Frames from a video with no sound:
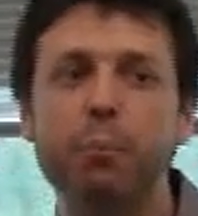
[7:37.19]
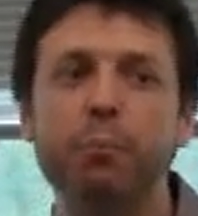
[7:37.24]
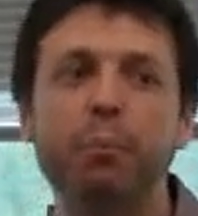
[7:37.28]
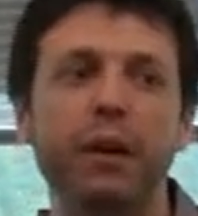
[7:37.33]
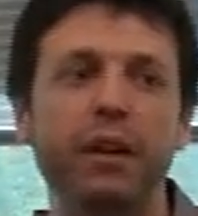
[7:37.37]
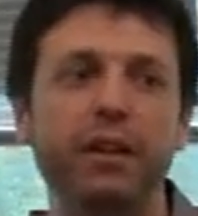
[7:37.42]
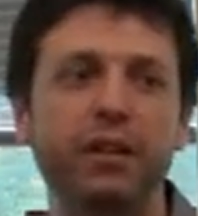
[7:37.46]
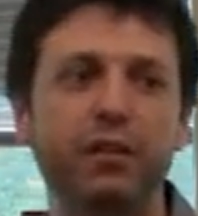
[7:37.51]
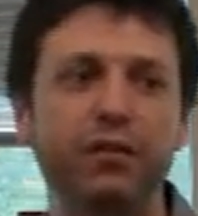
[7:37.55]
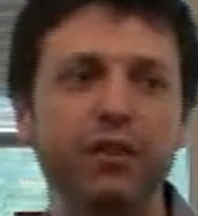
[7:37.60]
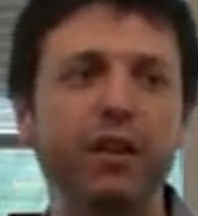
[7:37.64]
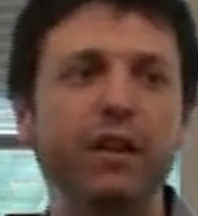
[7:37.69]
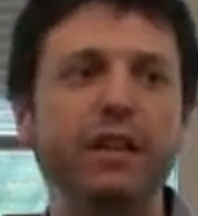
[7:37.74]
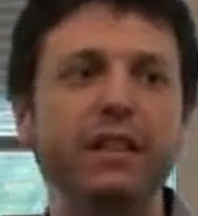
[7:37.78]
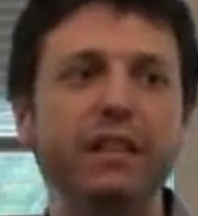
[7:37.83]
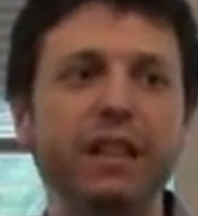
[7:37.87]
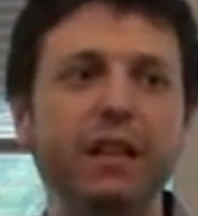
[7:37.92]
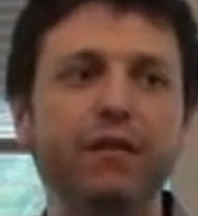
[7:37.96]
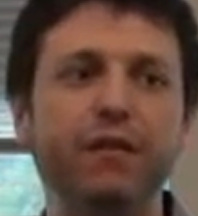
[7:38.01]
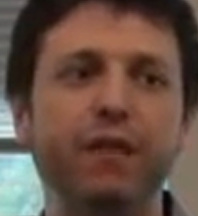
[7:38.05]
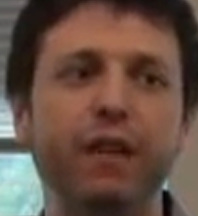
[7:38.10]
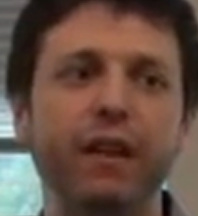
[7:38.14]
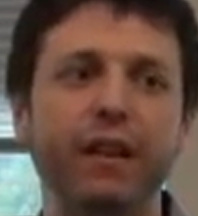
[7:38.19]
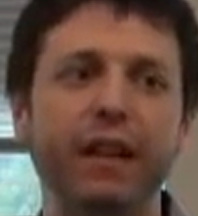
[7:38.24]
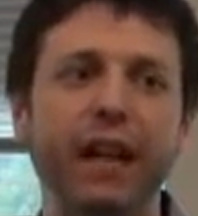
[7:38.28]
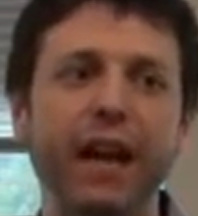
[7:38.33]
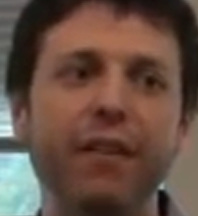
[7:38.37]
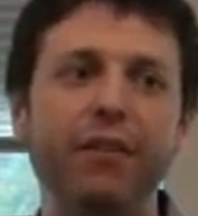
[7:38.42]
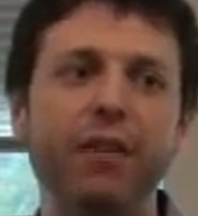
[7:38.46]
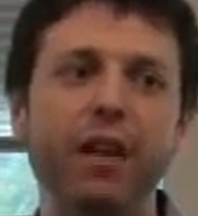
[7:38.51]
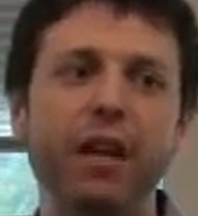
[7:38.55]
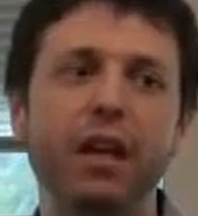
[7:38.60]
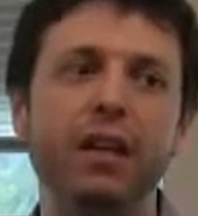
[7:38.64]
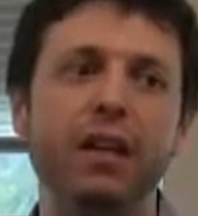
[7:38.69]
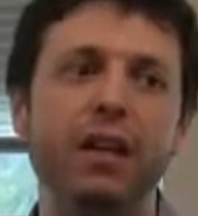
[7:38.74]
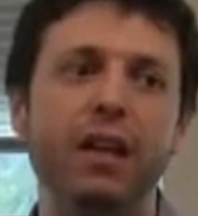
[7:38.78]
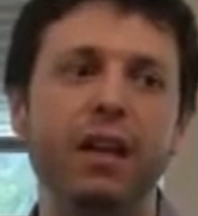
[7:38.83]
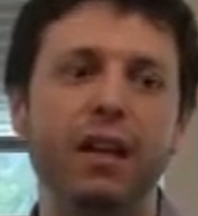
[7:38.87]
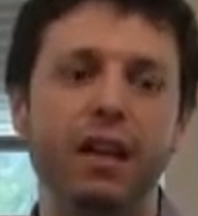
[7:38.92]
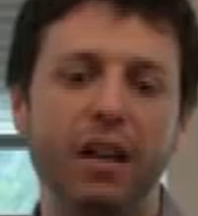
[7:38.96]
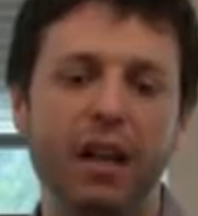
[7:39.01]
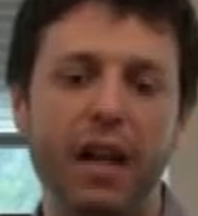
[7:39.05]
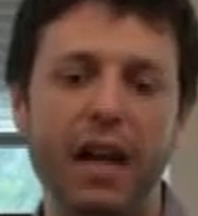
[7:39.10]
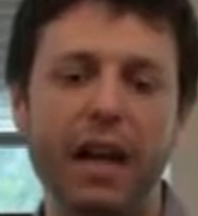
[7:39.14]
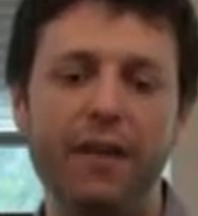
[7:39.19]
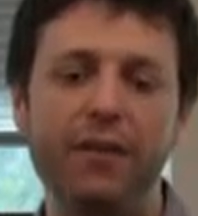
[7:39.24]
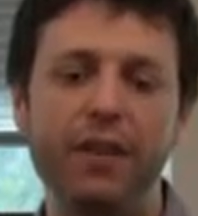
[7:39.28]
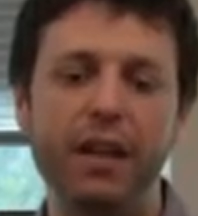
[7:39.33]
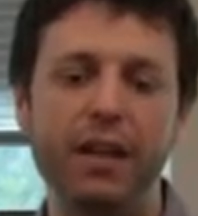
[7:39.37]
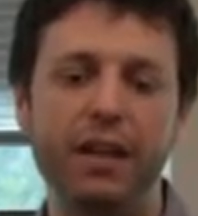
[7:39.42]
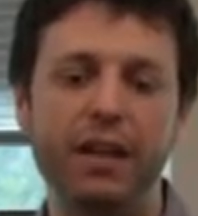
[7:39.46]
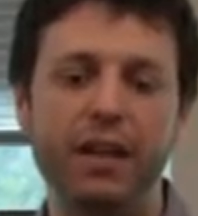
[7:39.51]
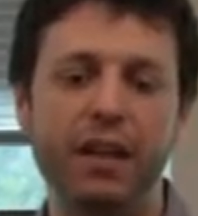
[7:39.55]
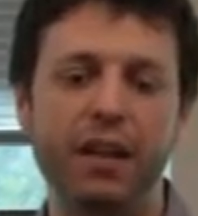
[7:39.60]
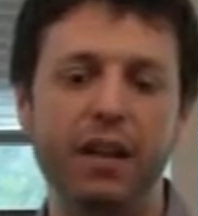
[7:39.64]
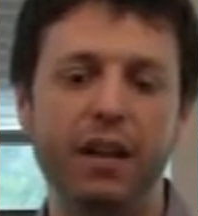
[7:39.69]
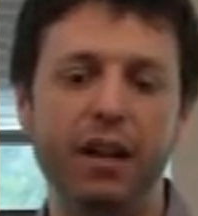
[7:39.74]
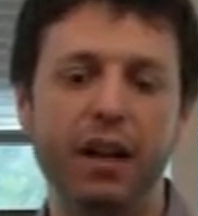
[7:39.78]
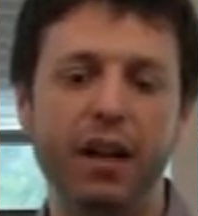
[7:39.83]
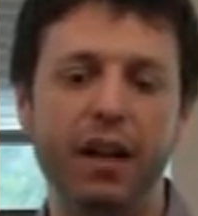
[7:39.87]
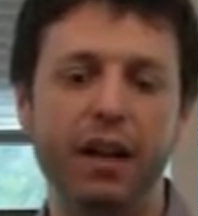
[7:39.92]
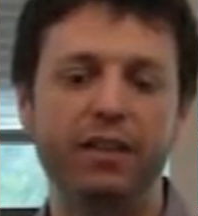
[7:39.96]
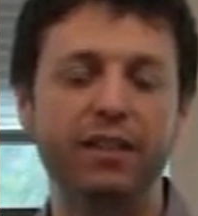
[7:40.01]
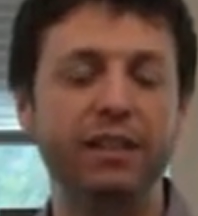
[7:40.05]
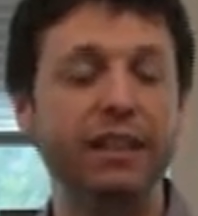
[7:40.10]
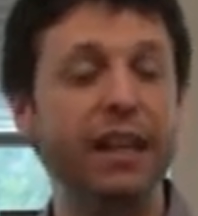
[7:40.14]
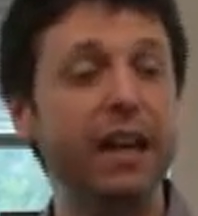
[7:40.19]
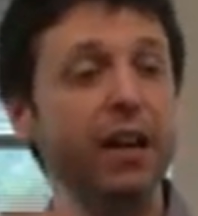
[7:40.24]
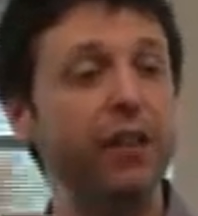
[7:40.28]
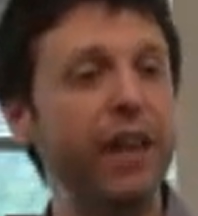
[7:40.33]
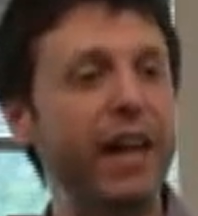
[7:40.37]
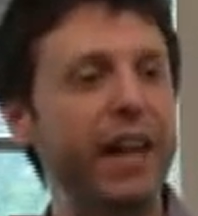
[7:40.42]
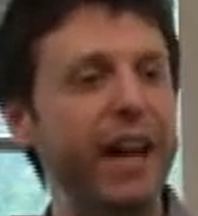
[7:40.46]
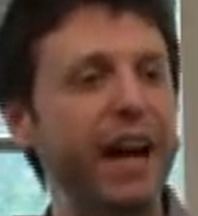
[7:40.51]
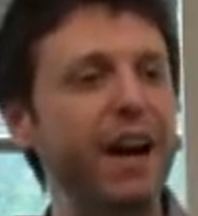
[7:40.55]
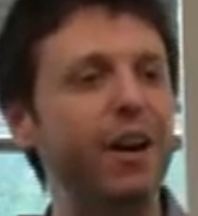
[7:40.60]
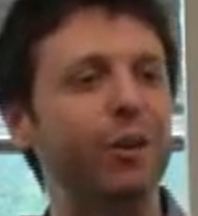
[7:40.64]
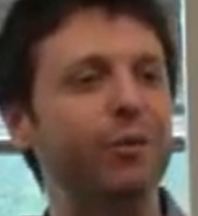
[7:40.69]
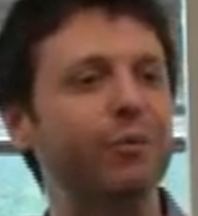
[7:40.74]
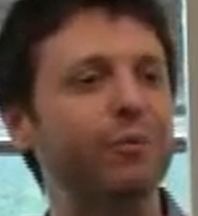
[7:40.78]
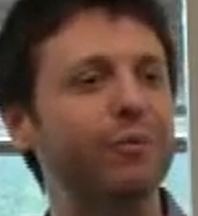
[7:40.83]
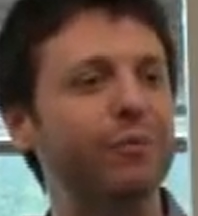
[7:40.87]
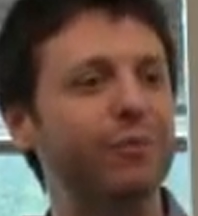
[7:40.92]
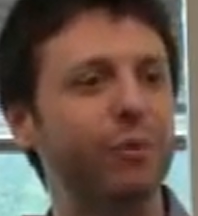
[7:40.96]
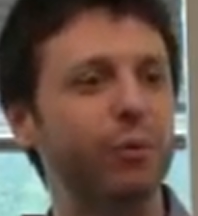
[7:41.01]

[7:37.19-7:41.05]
But it's very different, and then scale that out.